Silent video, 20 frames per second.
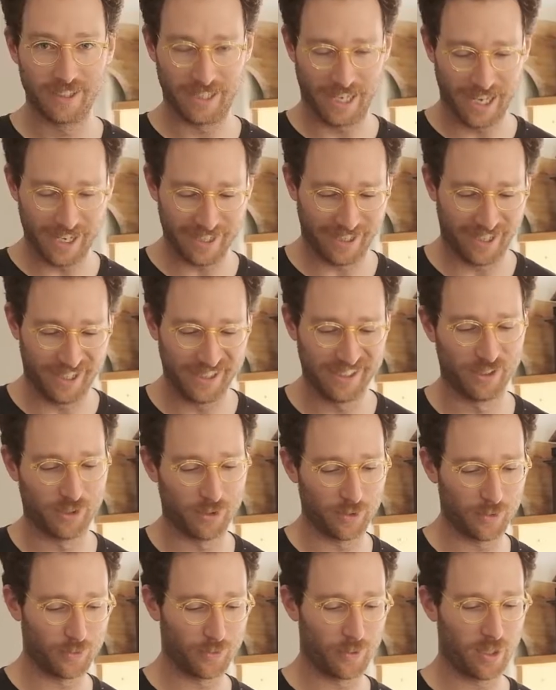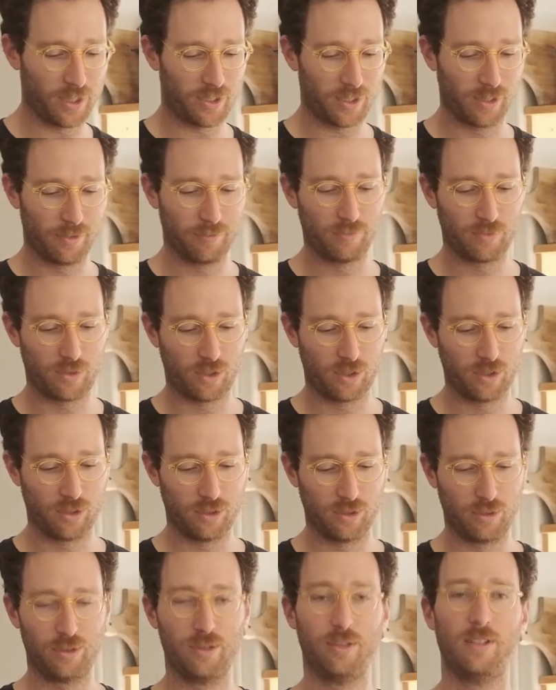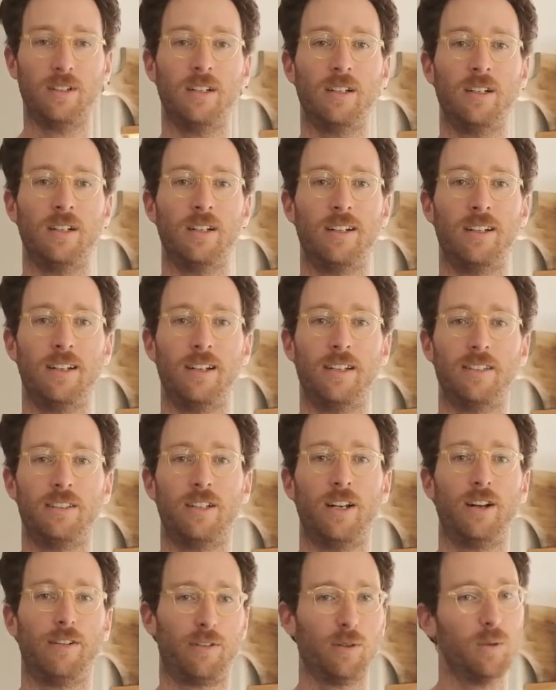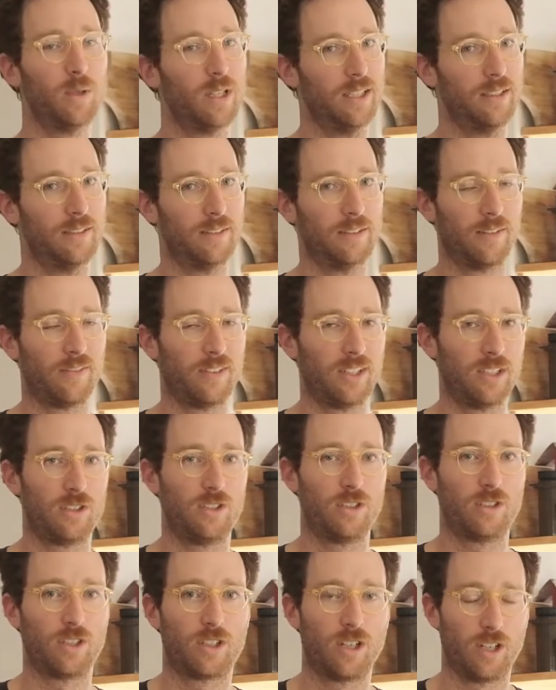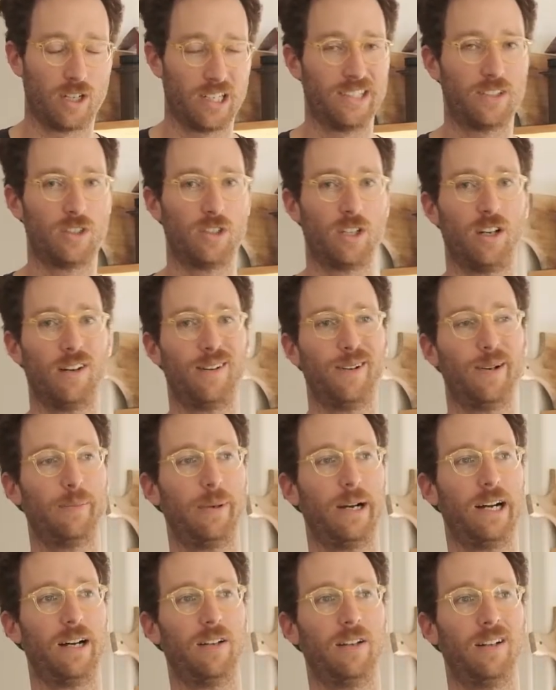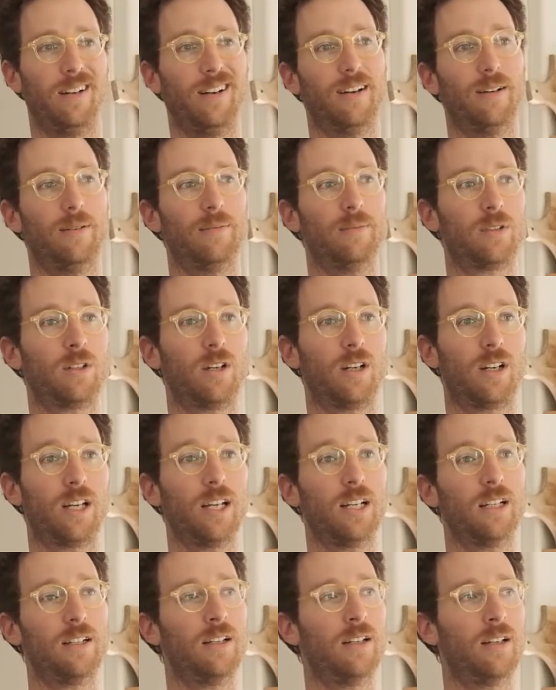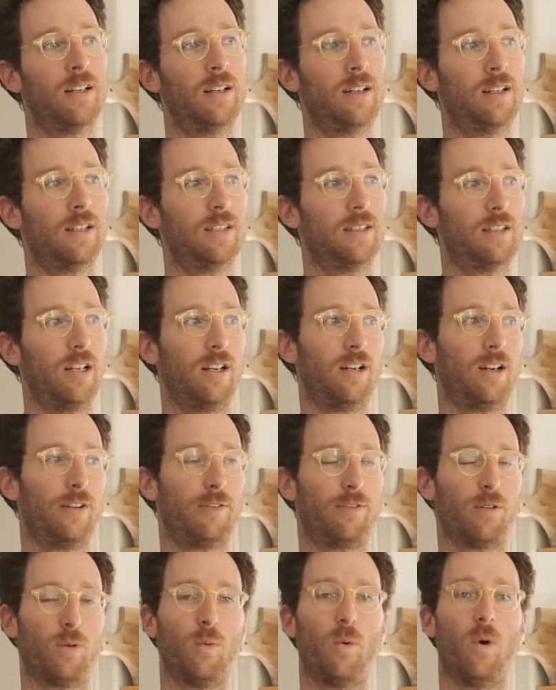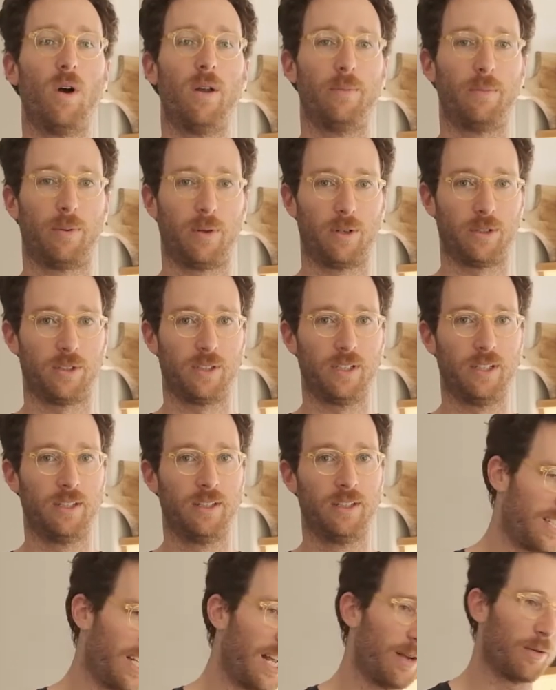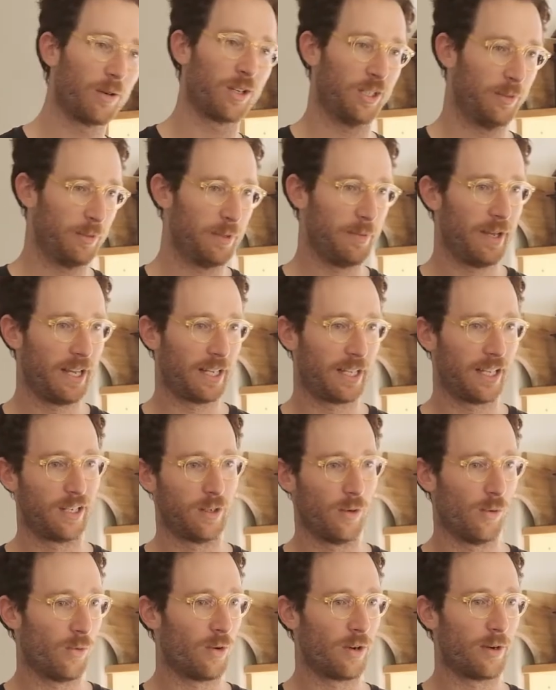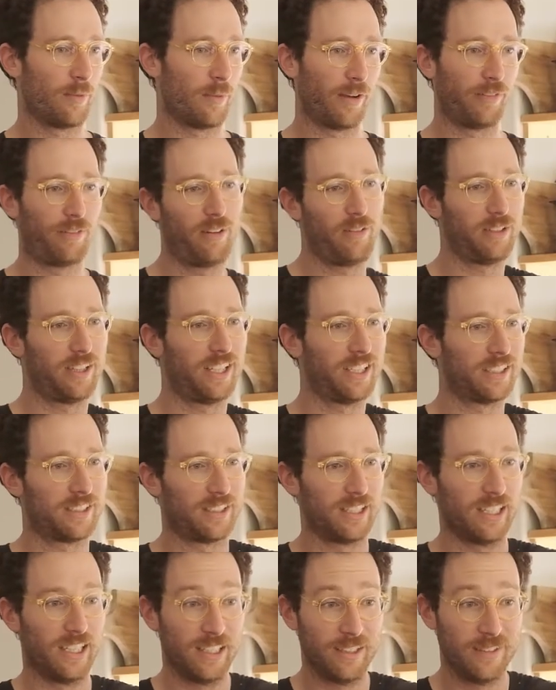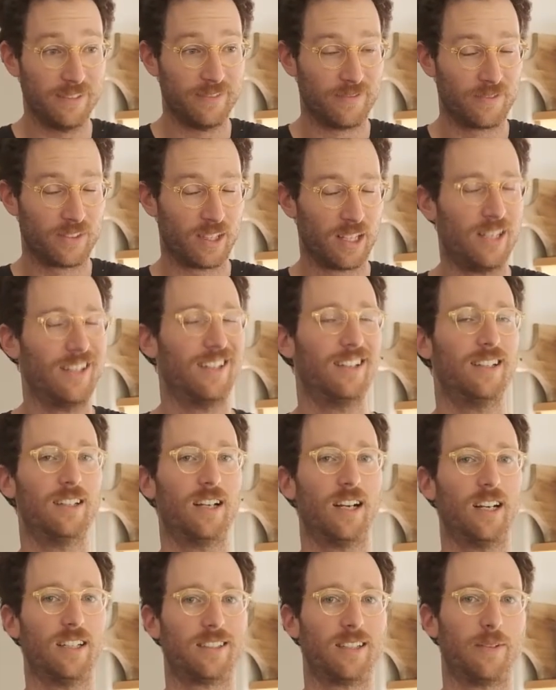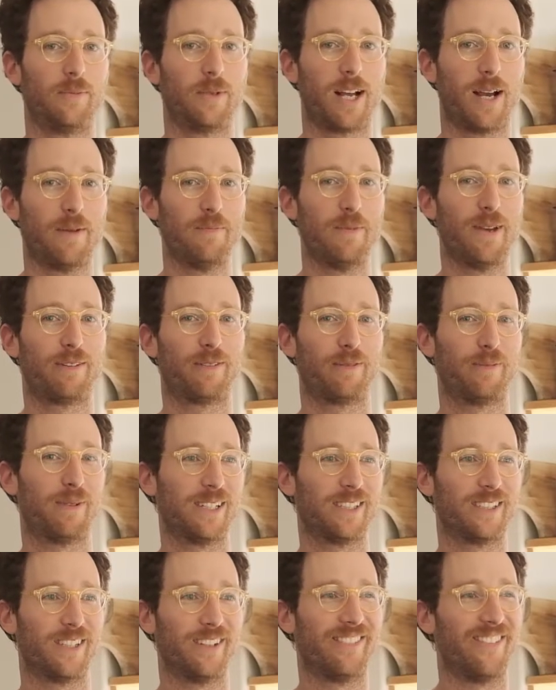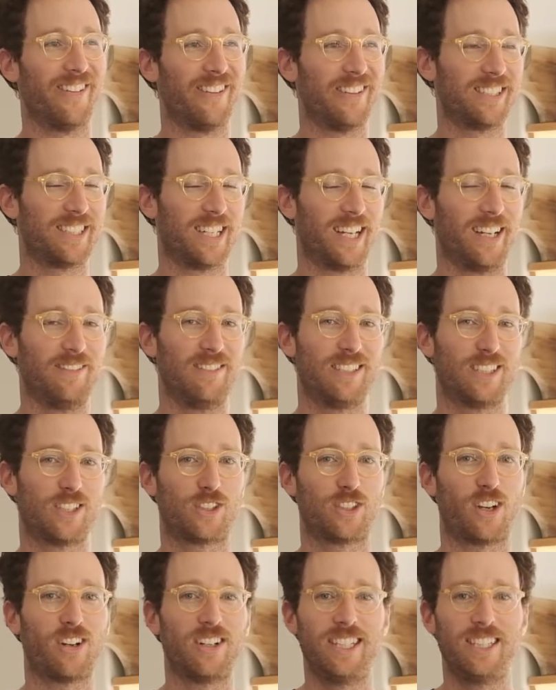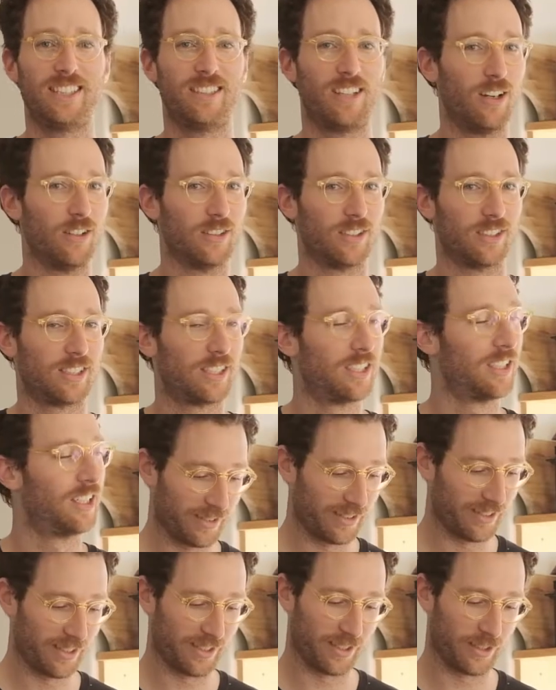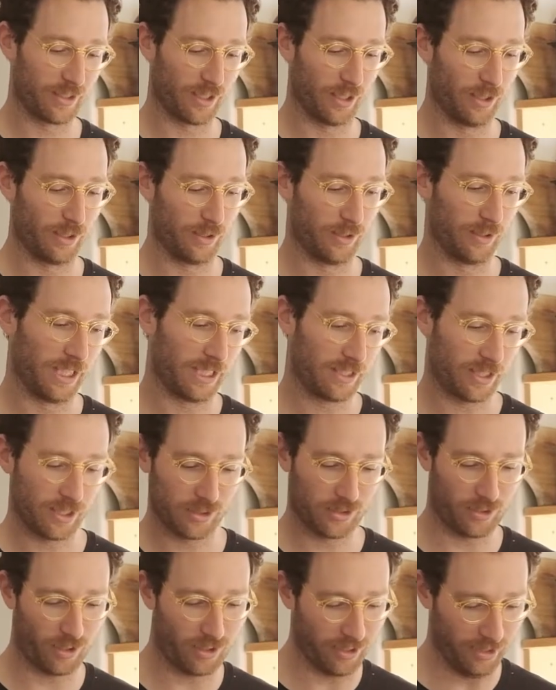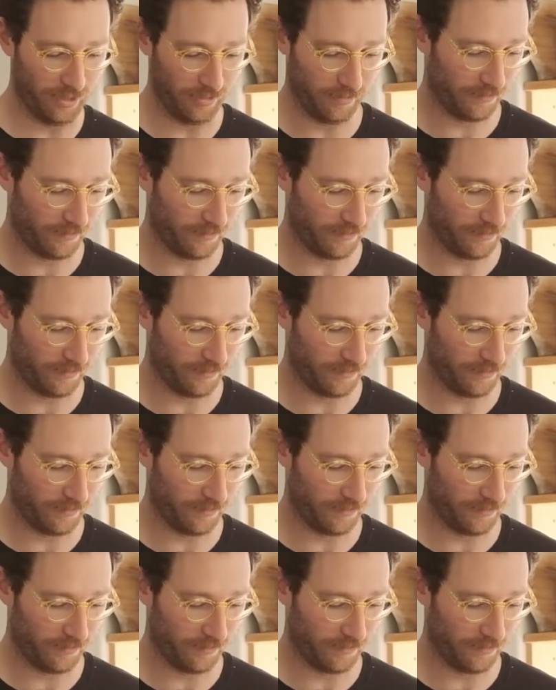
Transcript: Hey guys, welcome to Dinner for One. This is a cooking show about cooking dinner for one person. Today we're gonna be making one of my favorite things to eat, something I make for myself all the time, sardine toast. So let's get started.